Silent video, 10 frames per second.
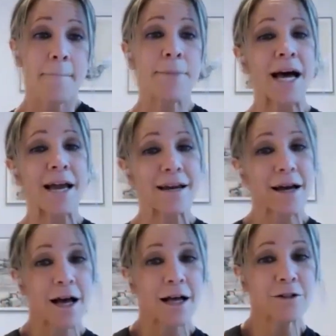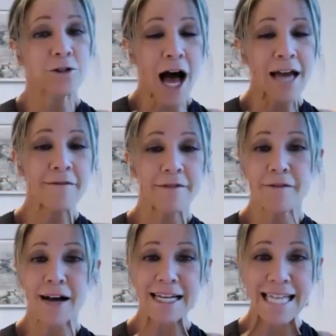But a lot of the
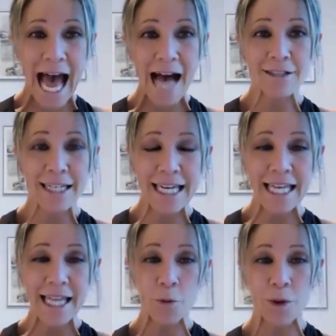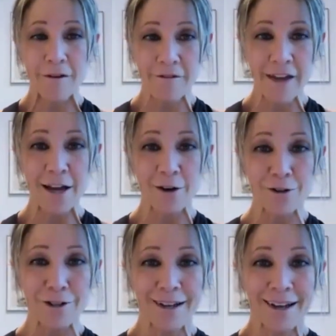vitality that we
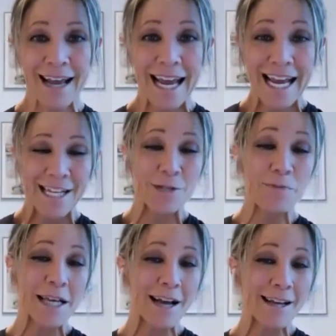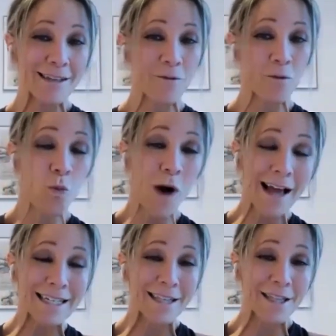feel is because of
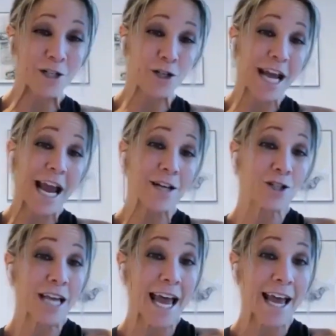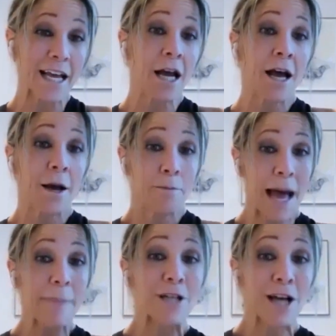what the GHK
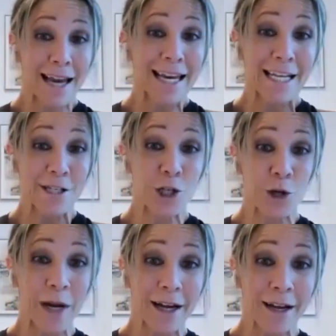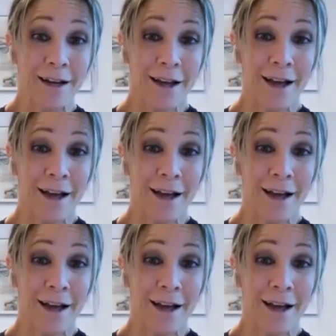peptide is doing.